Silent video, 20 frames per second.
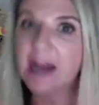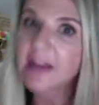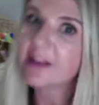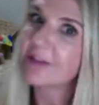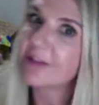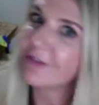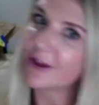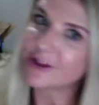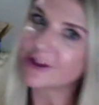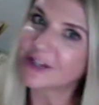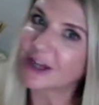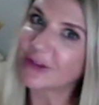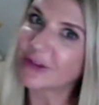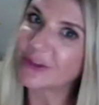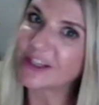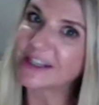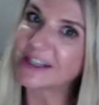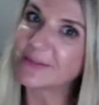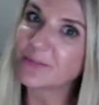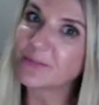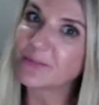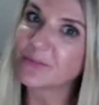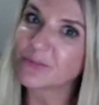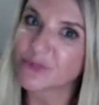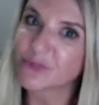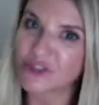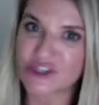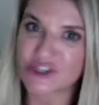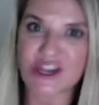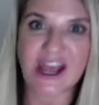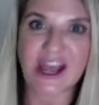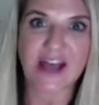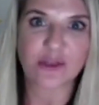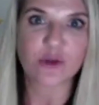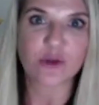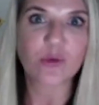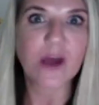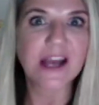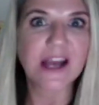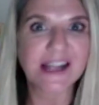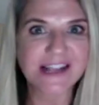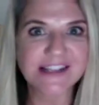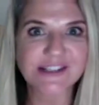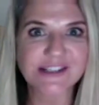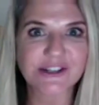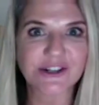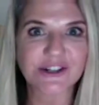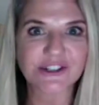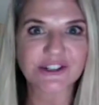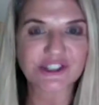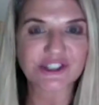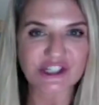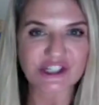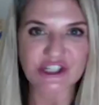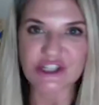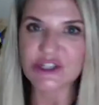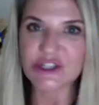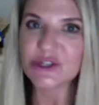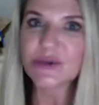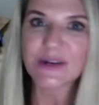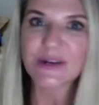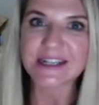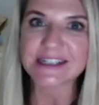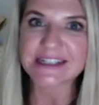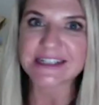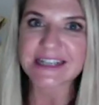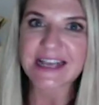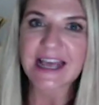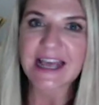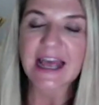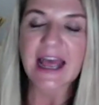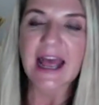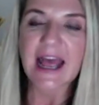And they found out that she had the right answer. She knew it.